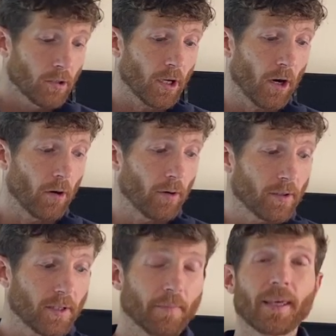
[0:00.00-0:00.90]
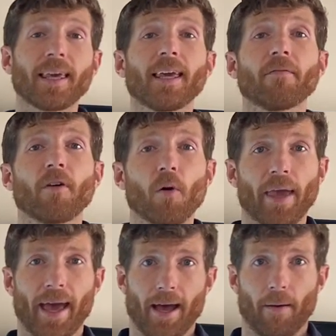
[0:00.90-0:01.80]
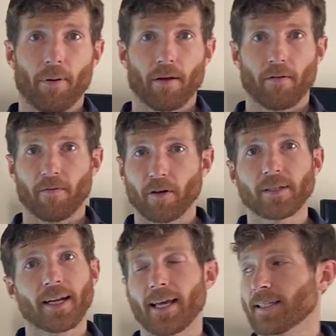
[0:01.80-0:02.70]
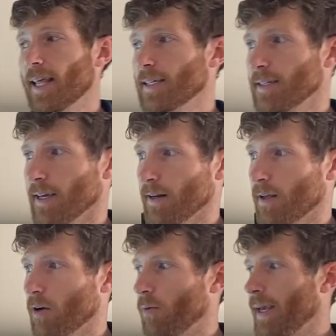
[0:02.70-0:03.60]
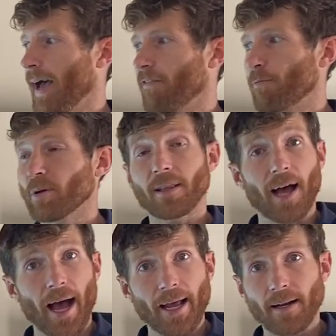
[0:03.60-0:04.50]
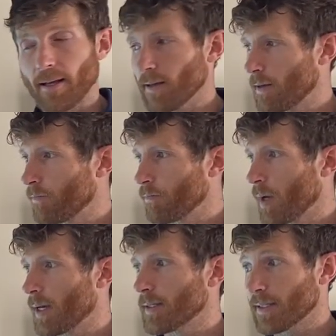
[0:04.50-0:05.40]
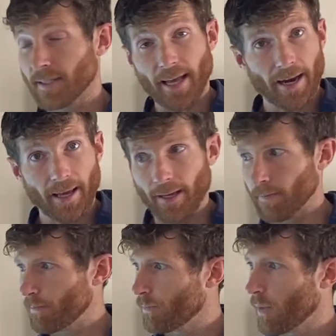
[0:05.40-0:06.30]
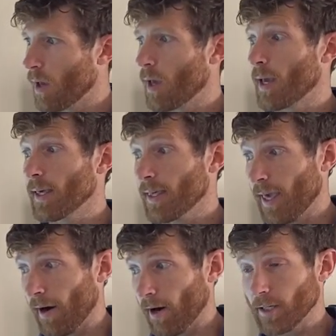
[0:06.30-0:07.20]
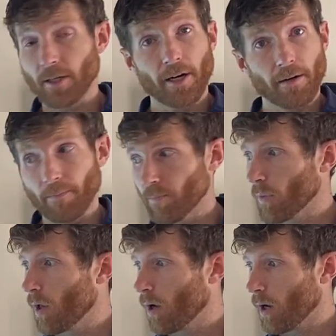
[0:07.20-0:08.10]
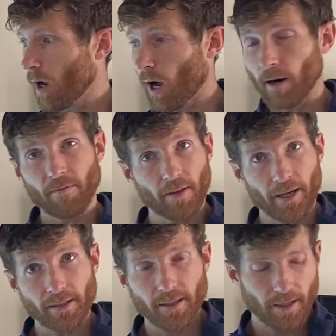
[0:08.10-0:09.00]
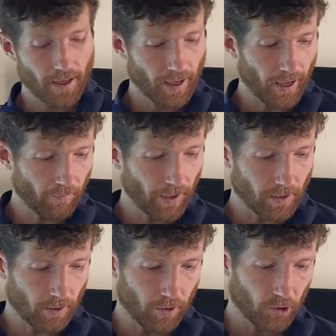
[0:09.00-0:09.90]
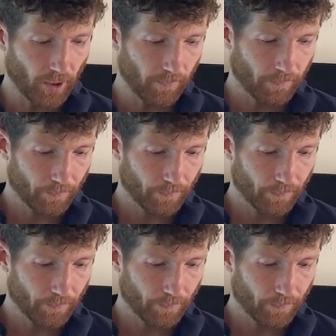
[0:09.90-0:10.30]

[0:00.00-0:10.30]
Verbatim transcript: So some key vocab for today's lesson. We have plot, setting, character, conflict, and resolution.